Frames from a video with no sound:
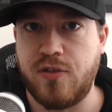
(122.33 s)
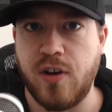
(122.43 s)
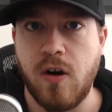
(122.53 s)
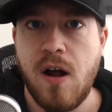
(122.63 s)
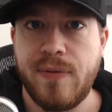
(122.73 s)

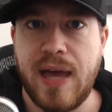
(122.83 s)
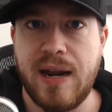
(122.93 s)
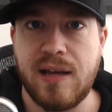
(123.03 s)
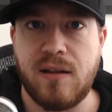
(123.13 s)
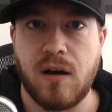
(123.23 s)
So
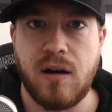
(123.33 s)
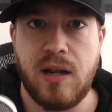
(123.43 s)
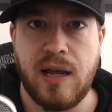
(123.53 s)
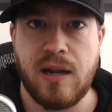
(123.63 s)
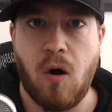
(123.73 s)
getting it done
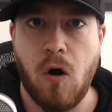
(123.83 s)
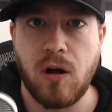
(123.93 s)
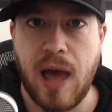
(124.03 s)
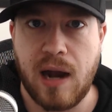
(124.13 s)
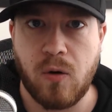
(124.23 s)
in all
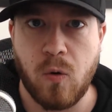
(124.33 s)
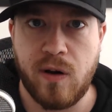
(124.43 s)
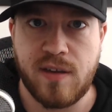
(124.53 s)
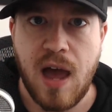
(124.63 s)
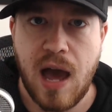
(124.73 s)

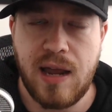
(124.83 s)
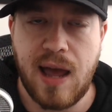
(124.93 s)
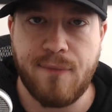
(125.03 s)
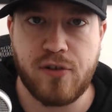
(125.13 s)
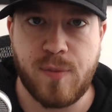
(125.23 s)
categories, and he
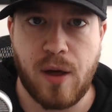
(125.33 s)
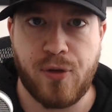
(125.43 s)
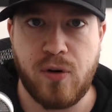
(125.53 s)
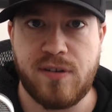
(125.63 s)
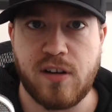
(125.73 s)
averaged about
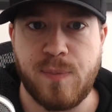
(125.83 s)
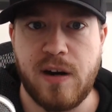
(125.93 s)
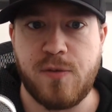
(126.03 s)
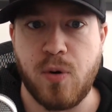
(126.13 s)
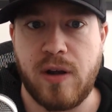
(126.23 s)
36
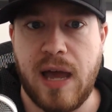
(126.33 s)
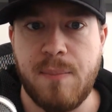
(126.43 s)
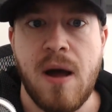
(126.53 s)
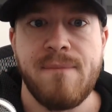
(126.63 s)
minutes per game.